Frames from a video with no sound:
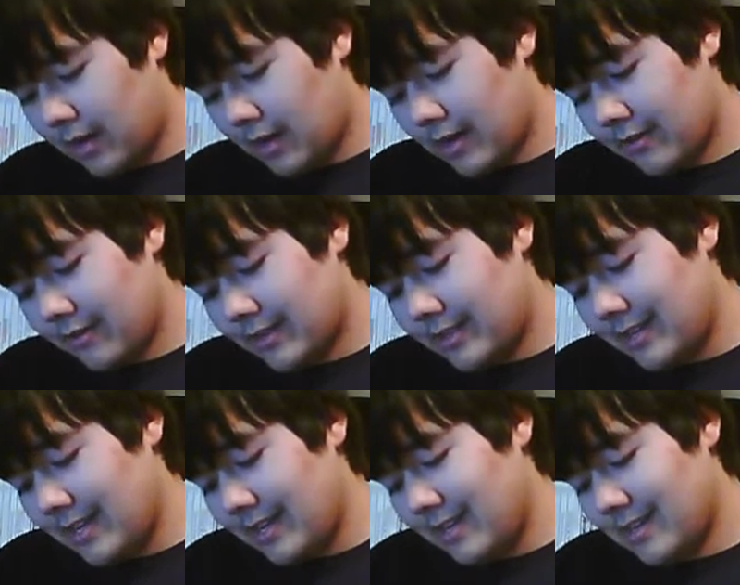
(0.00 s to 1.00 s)
Target
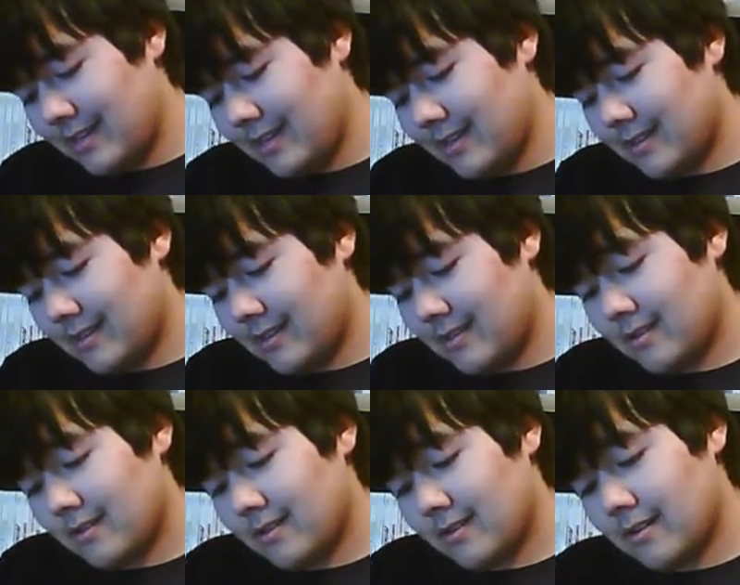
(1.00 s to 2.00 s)
receipt.
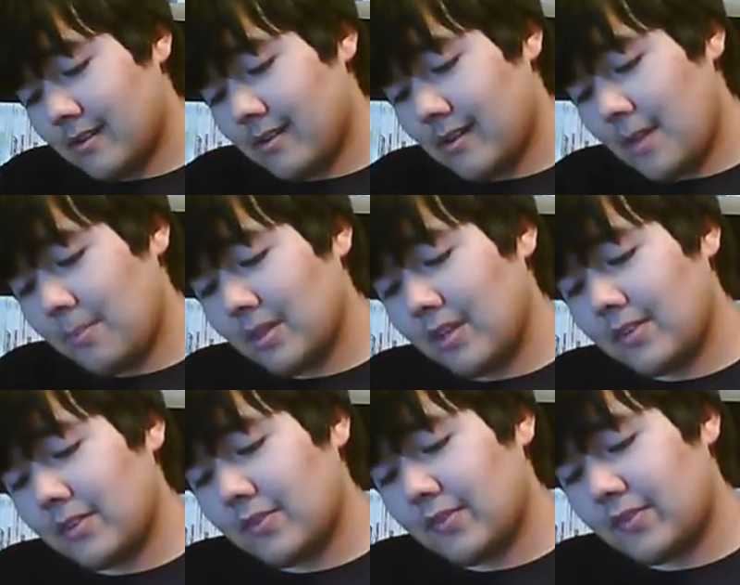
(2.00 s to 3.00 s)
I believe
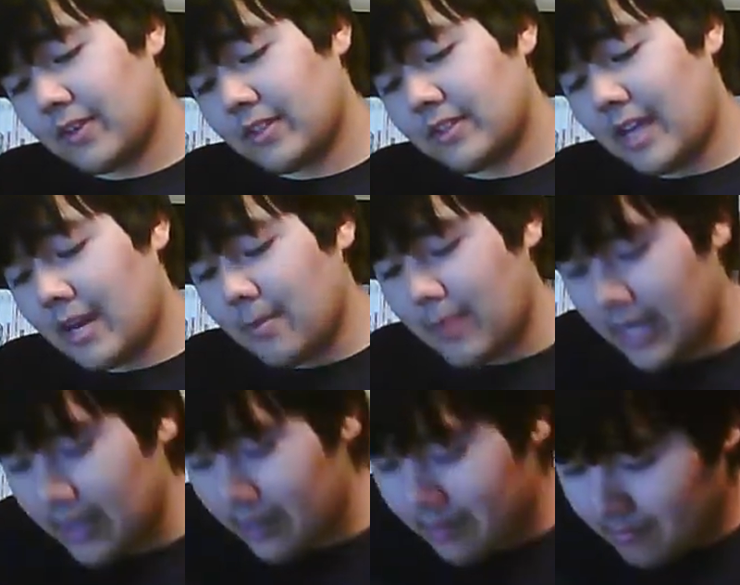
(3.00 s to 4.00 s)
this is for
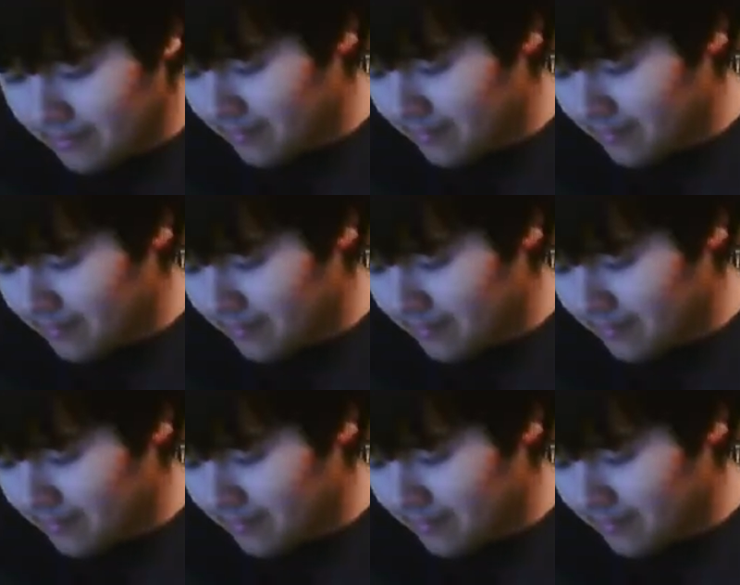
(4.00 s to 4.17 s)
Centipede